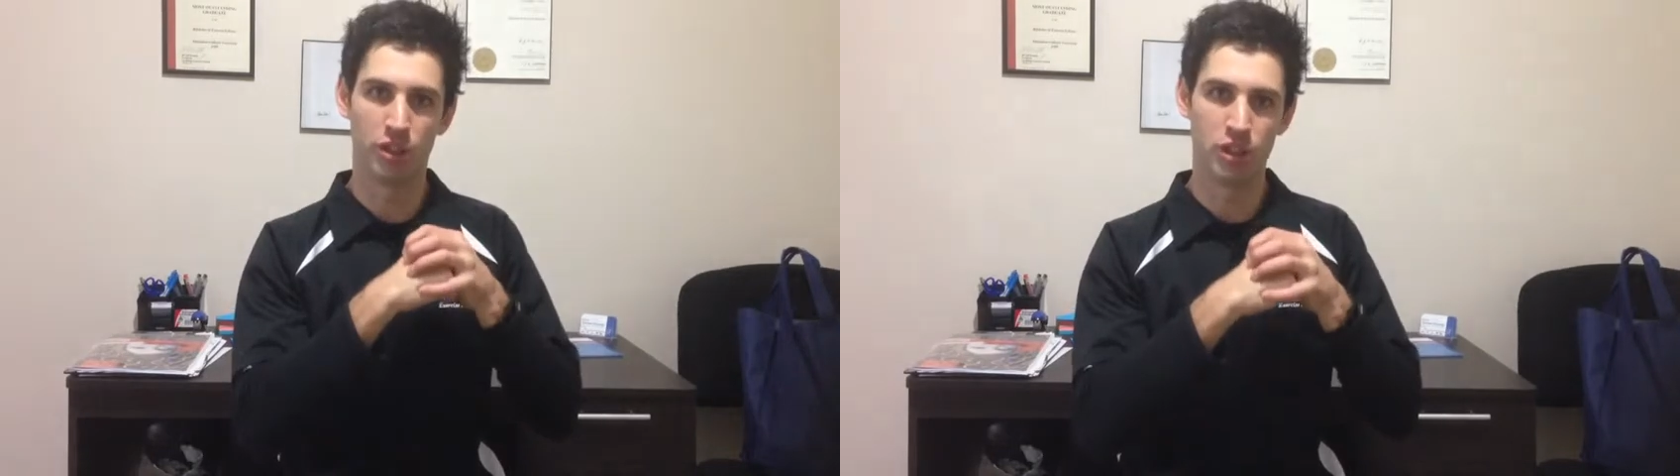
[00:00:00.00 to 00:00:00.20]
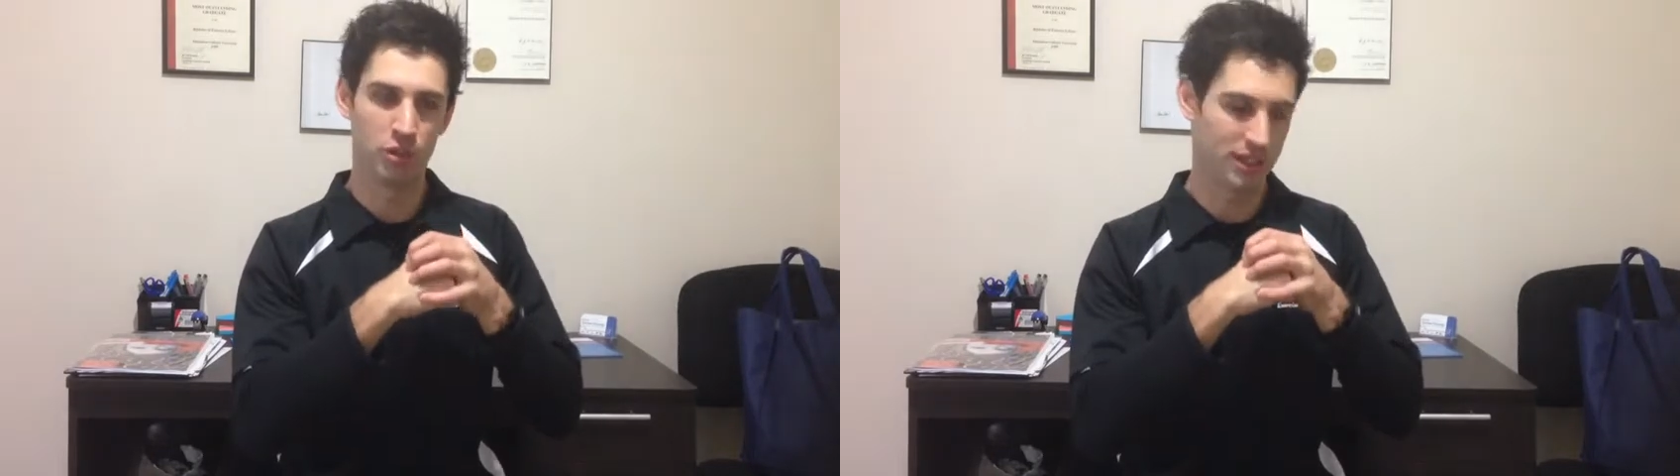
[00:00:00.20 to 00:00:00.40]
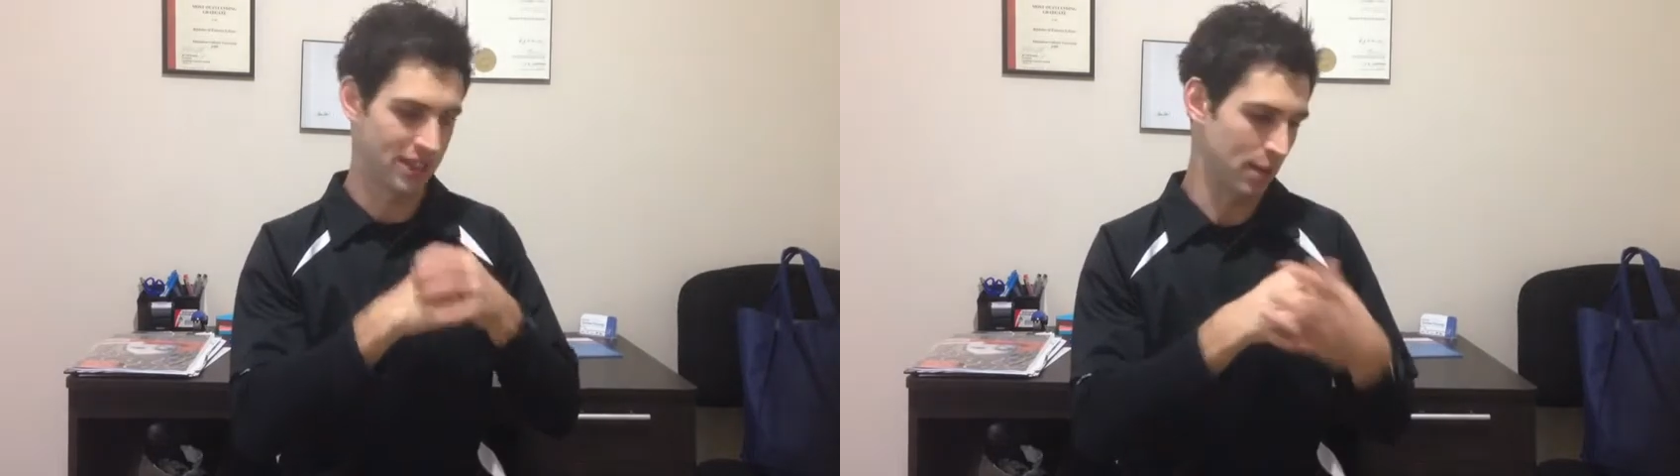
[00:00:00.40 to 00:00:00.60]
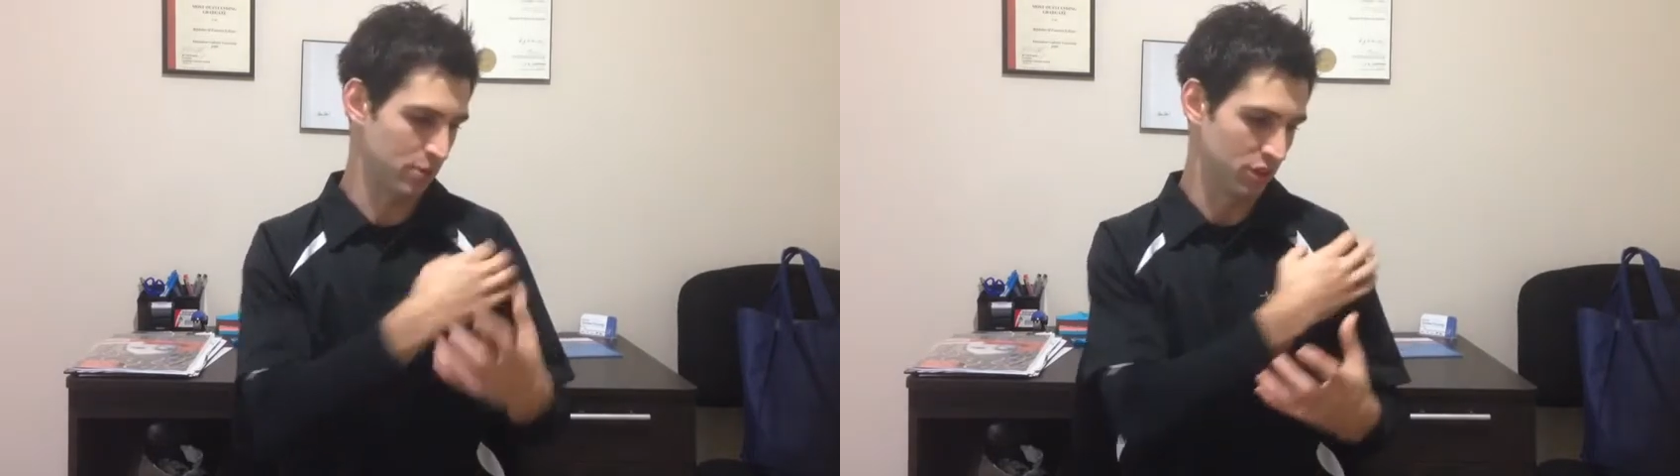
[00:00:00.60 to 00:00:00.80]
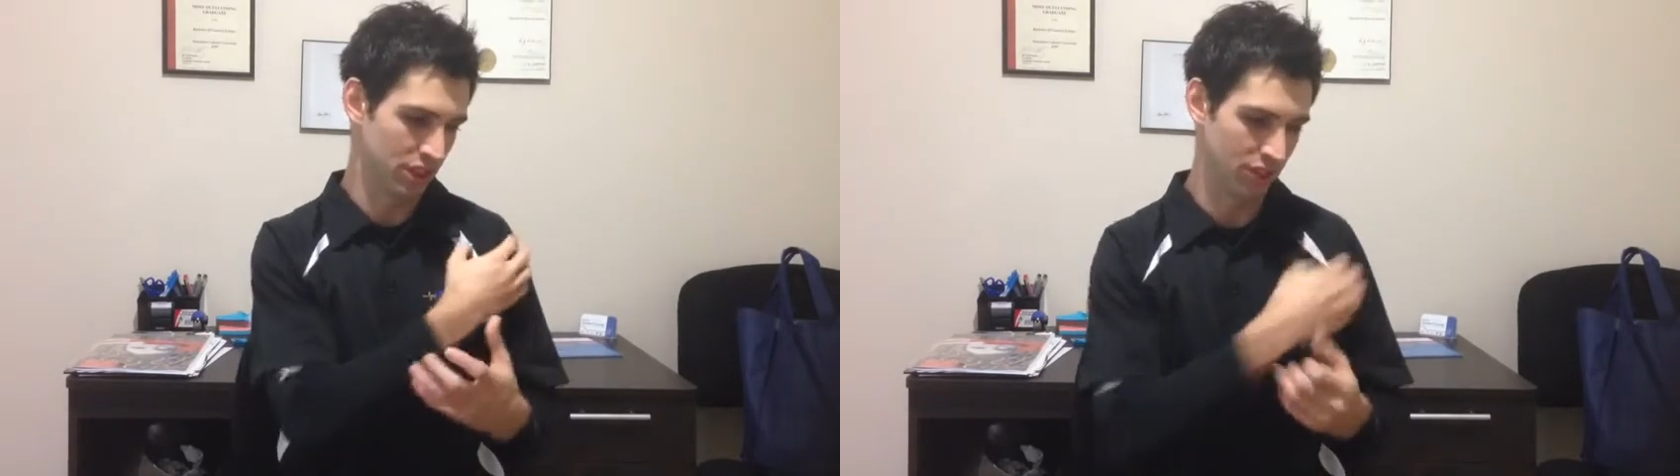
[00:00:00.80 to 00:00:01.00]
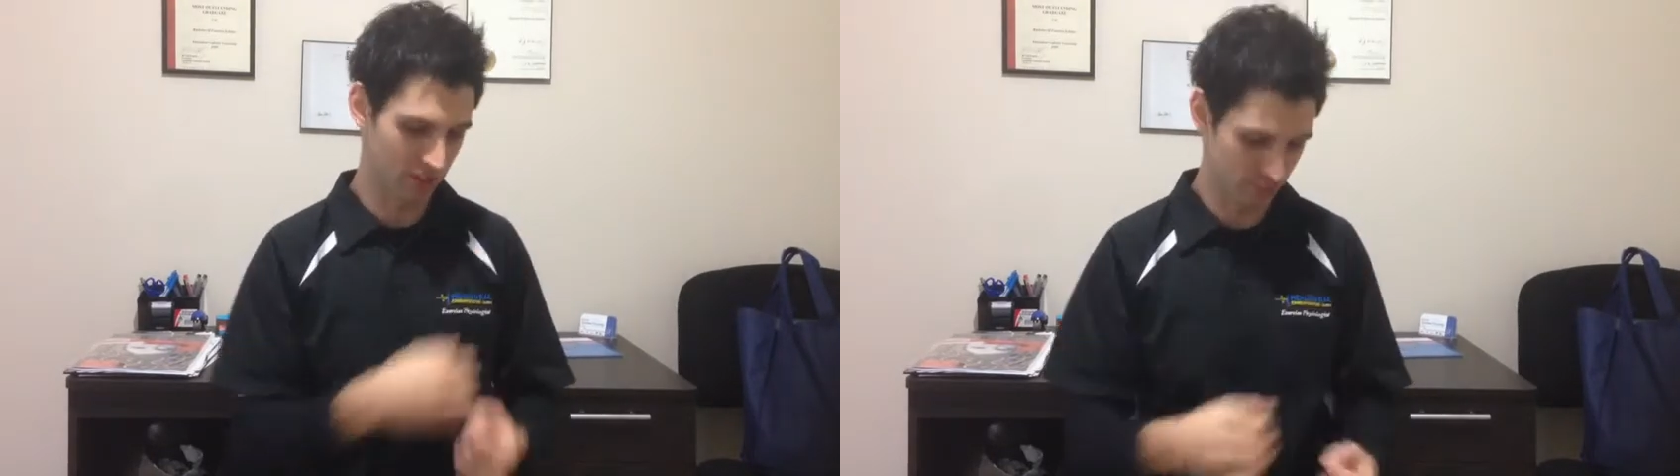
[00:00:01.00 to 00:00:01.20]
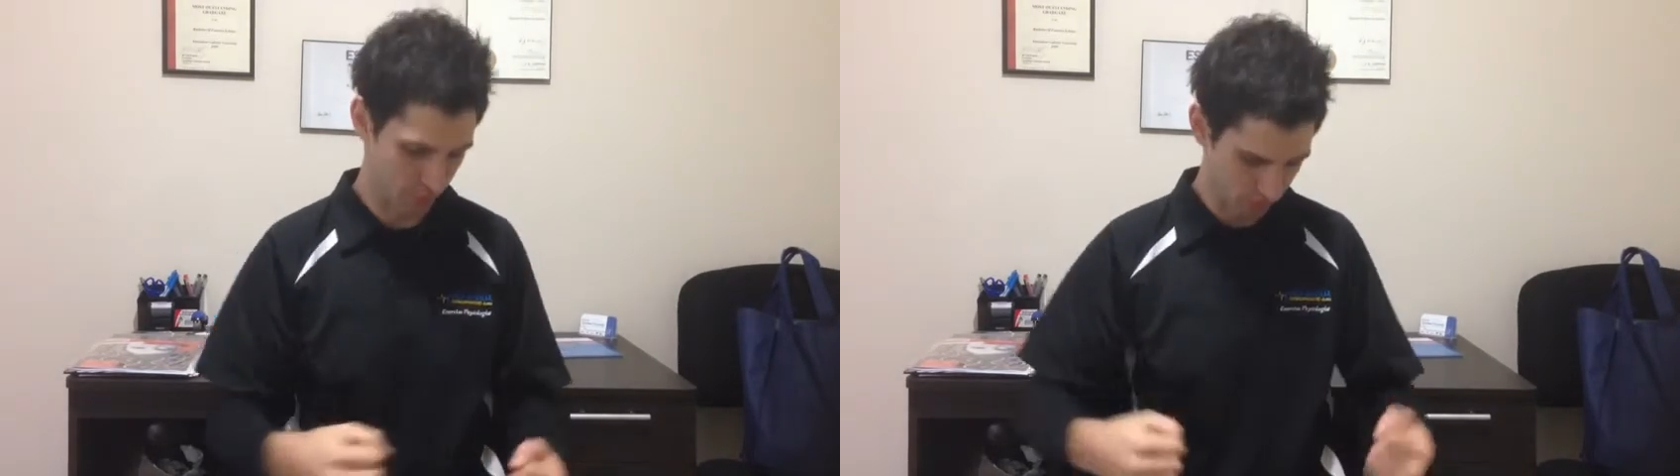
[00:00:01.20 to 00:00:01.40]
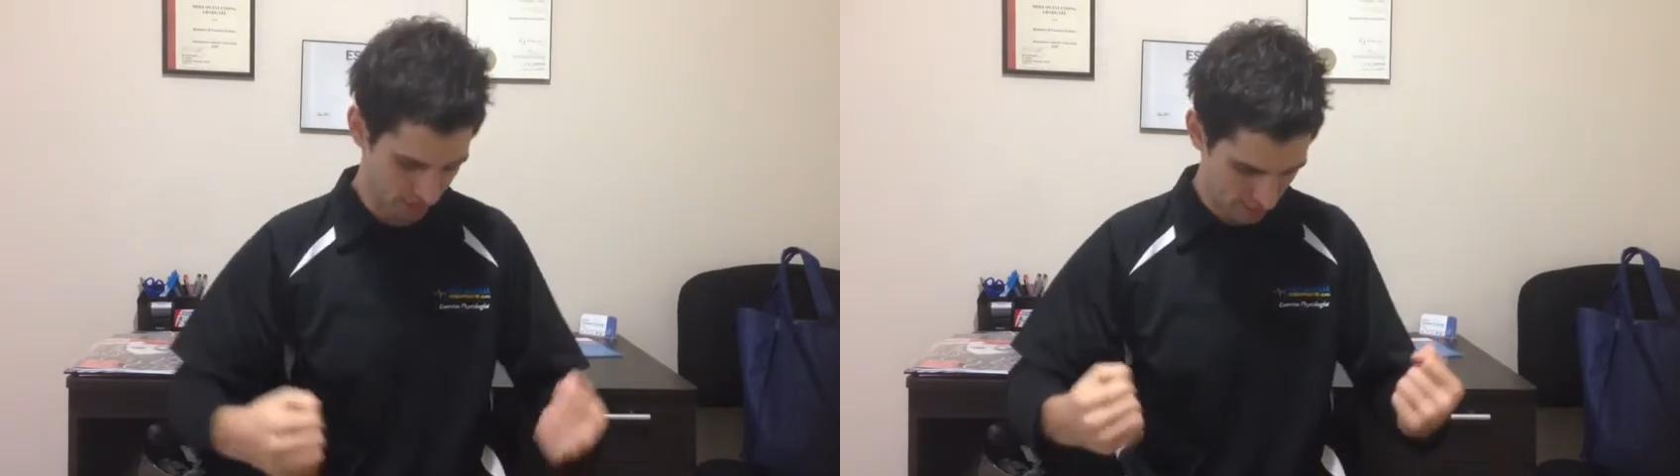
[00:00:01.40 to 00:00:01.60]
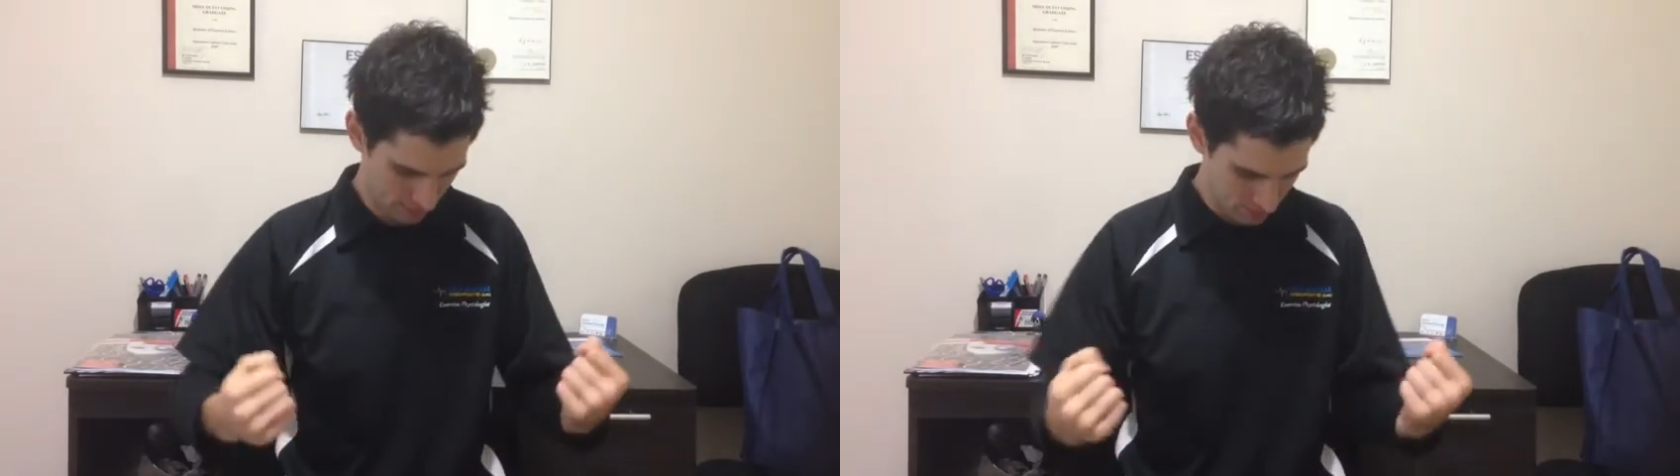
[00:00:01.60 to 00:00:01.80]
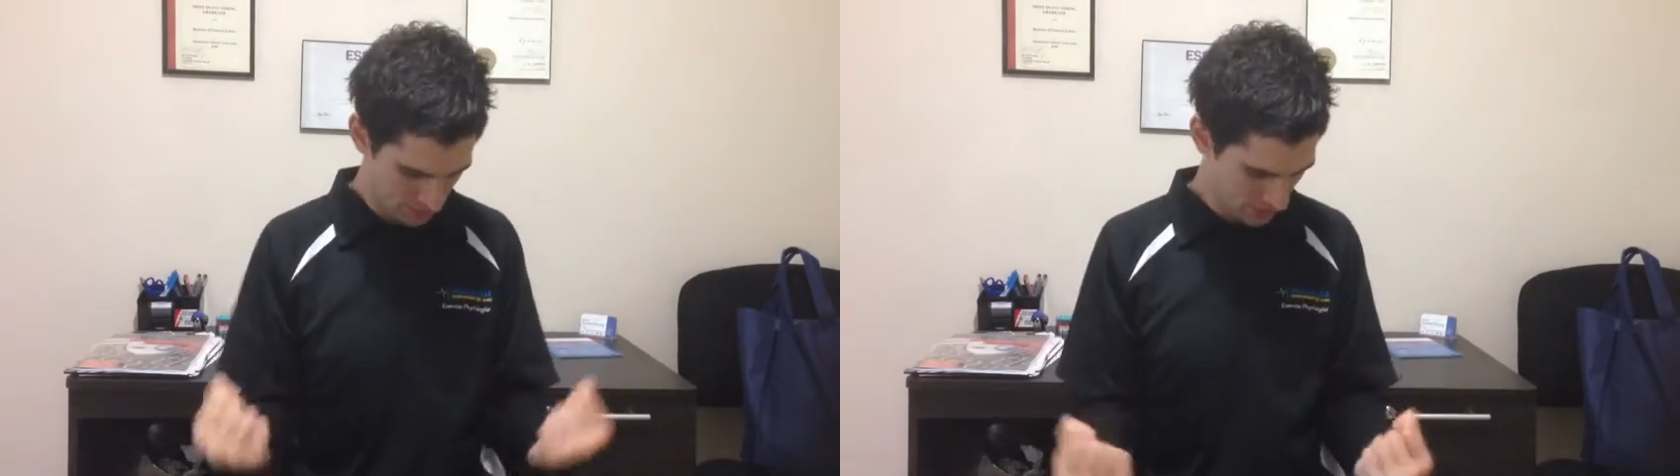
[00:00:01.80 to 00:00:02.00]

into its capsule and give it support there.